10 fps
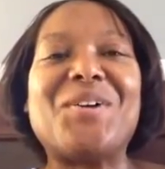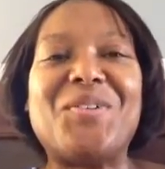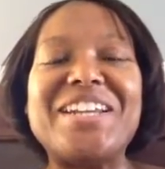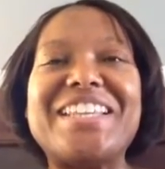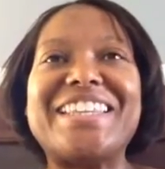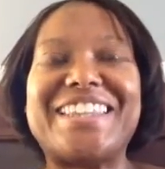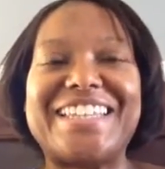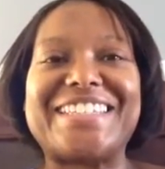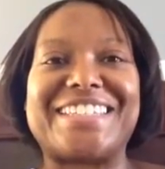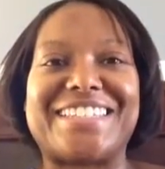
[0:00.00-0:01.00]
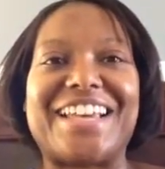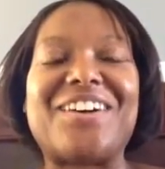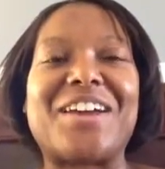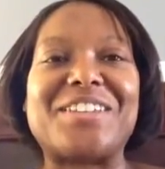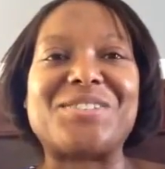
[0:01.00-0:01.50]
one of the things is that,
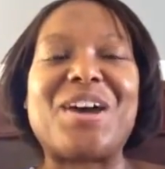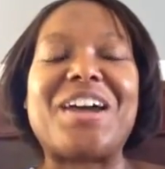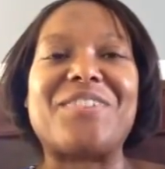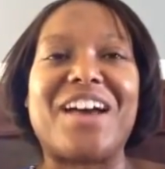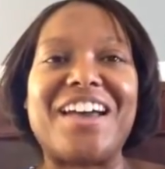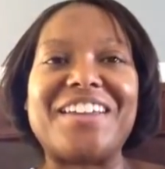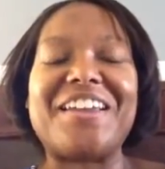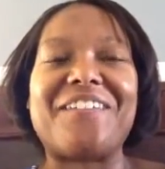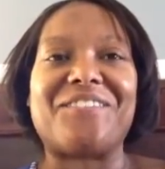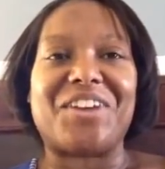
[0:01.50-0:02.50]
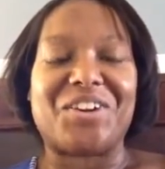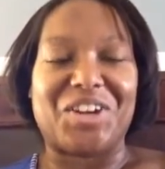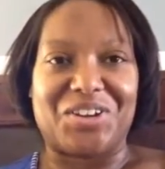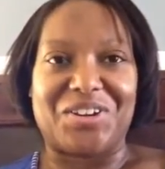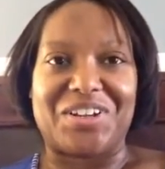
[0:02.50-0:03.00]
okay, so I have gotten
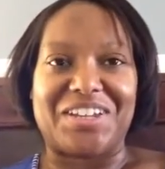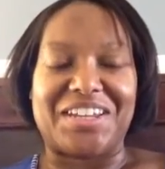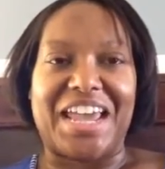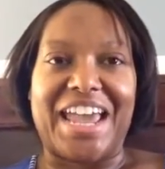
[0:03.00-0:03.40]
very good